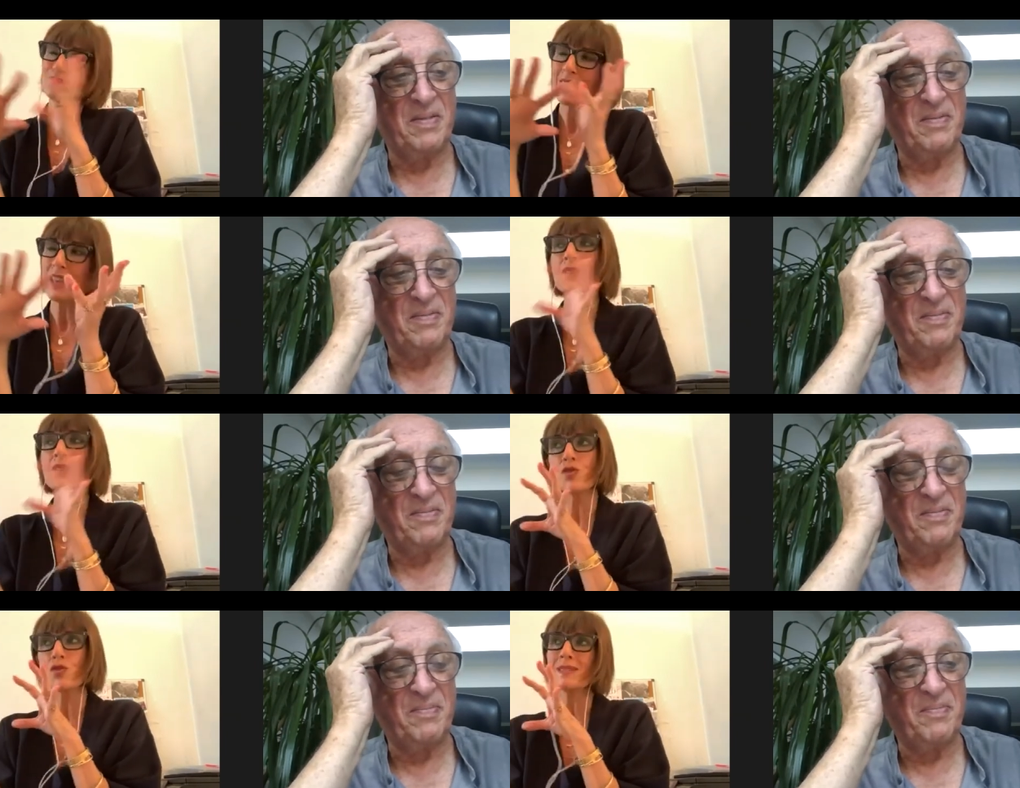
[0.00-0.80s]

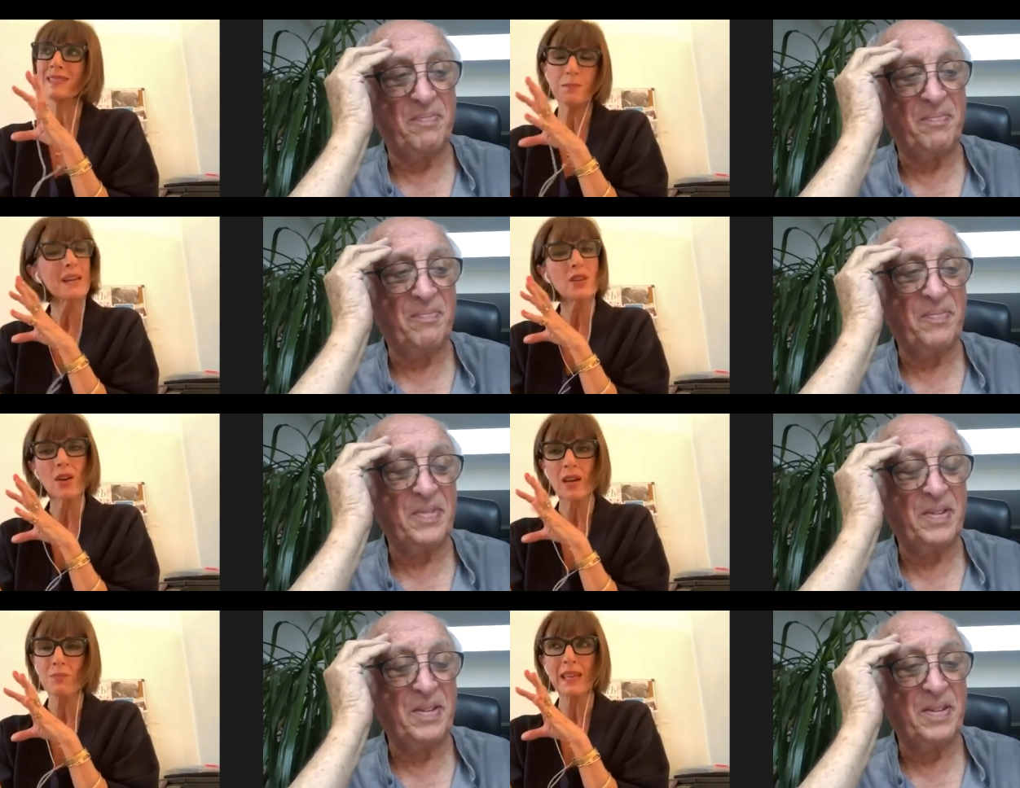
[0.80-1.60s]
Speaker 1: even De Birger
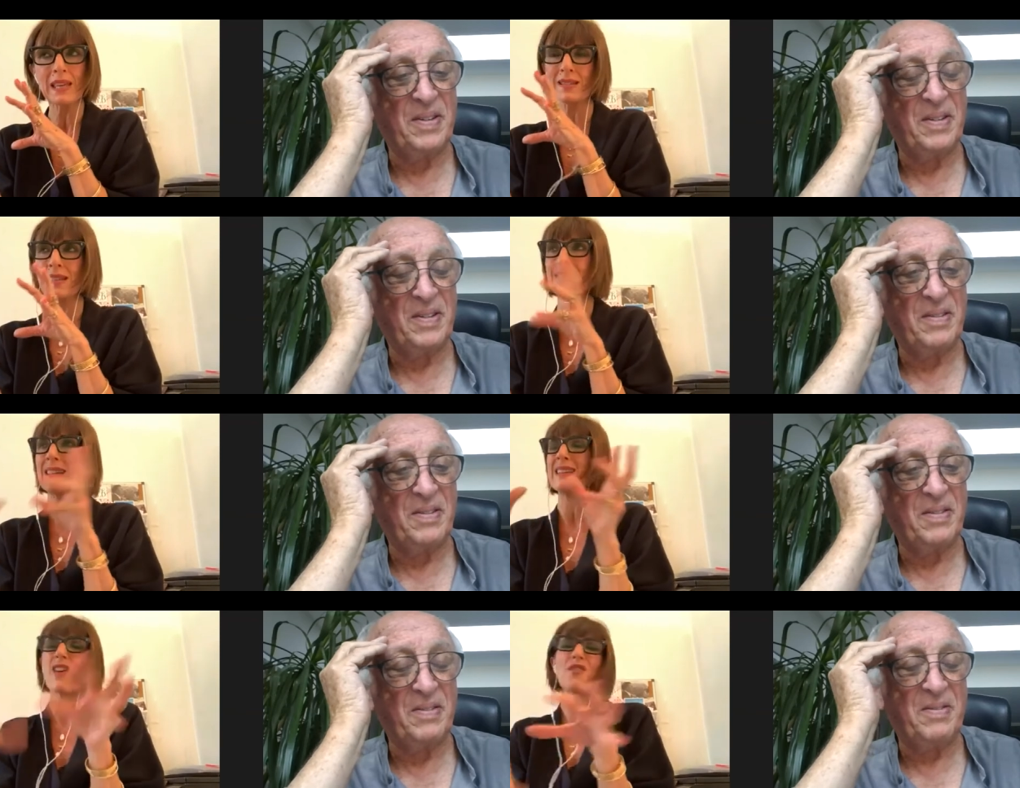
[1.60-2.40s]
and Bigelsen, that
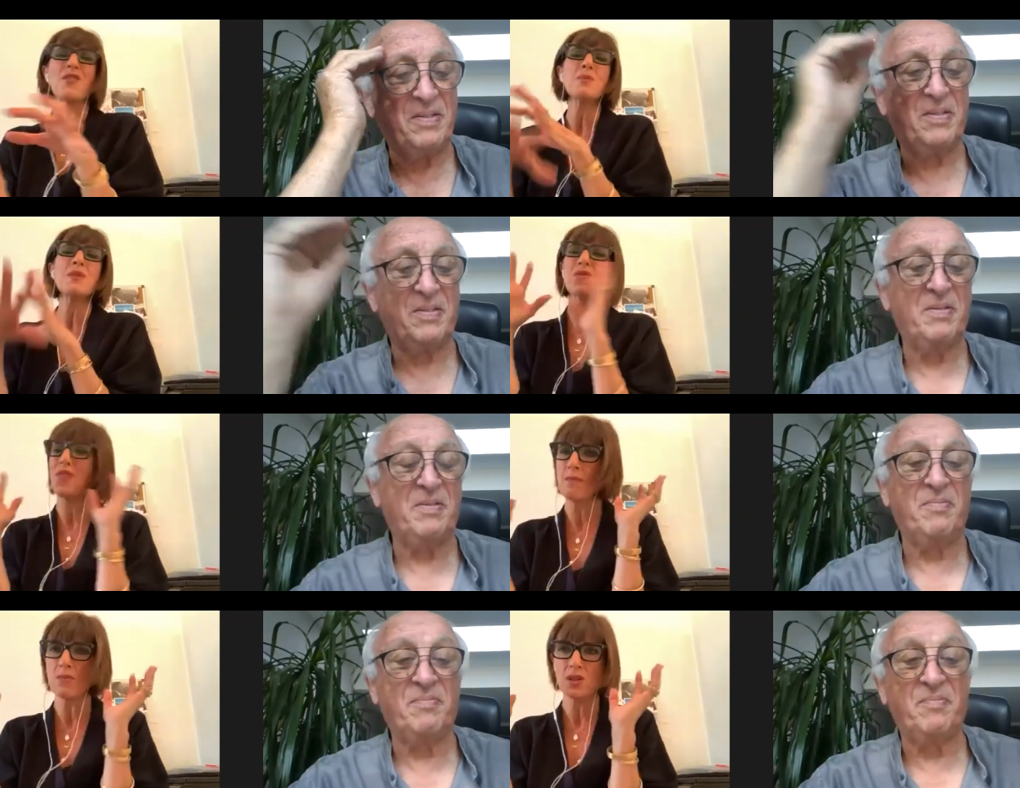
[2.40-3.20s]
they are very
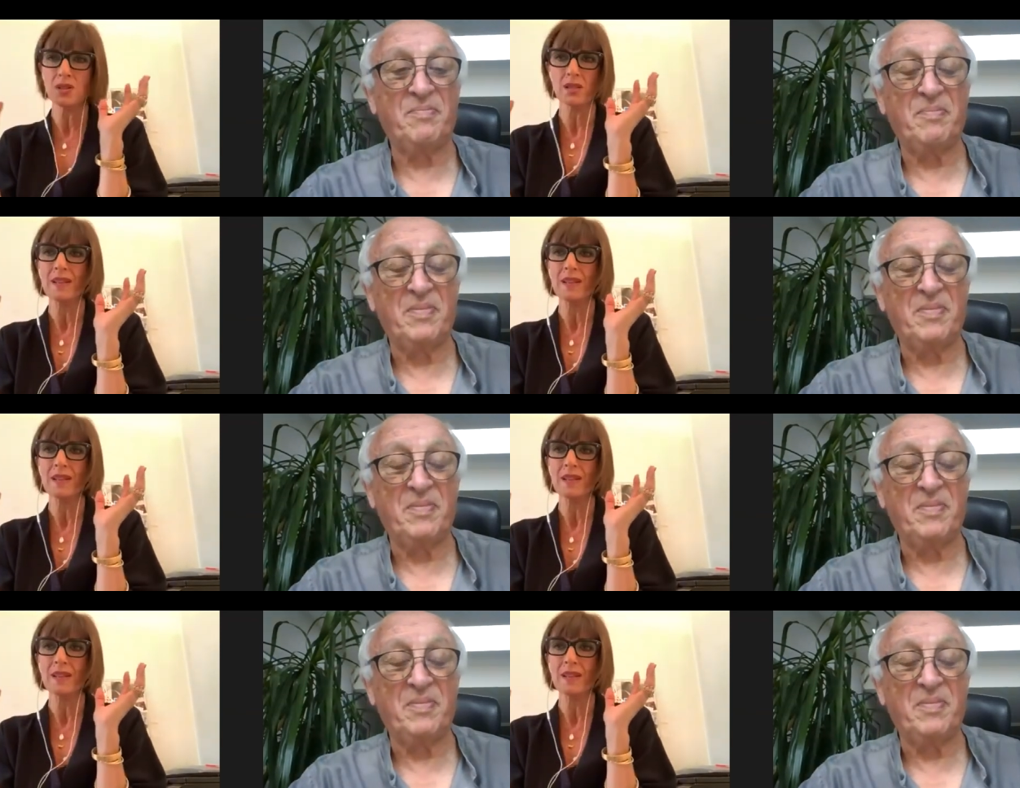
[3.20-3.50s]
famous,